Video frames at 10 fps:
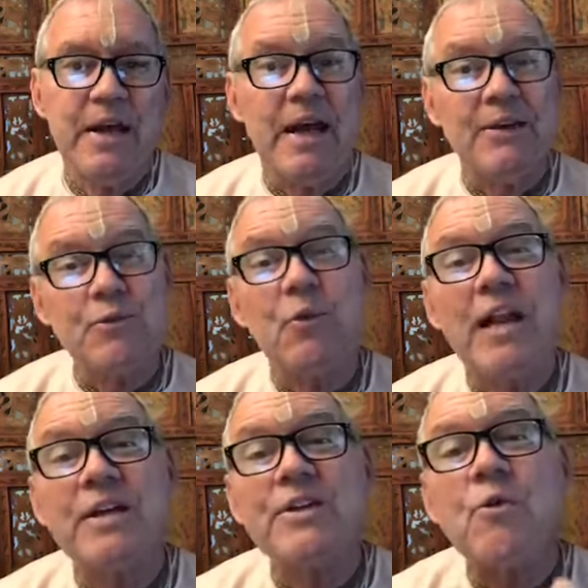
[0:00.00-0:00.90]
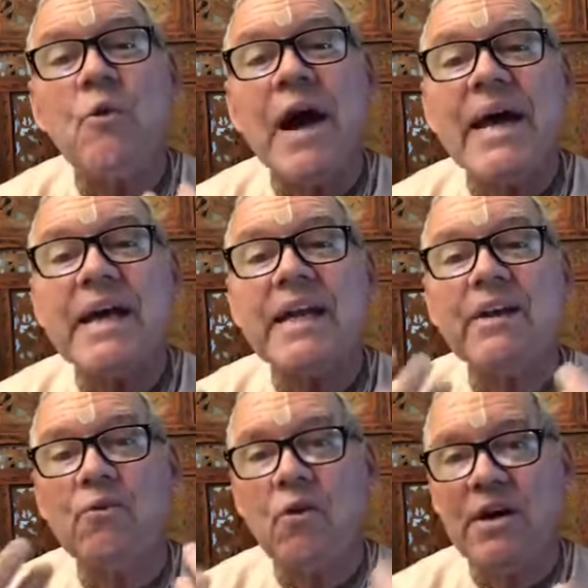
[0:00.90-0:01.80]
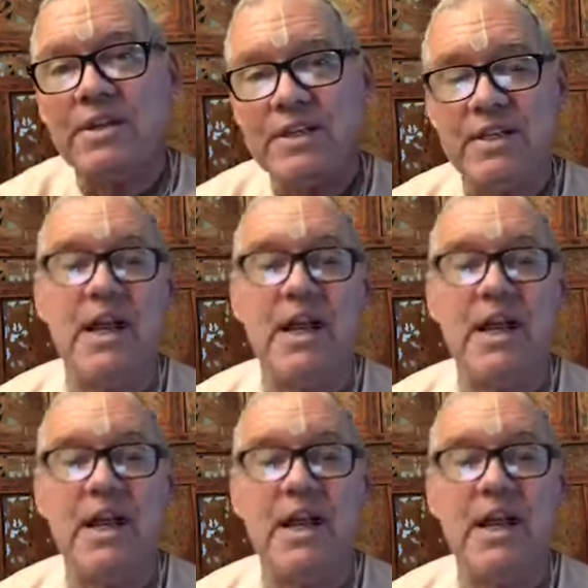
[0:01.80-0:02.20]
as well as awakening one's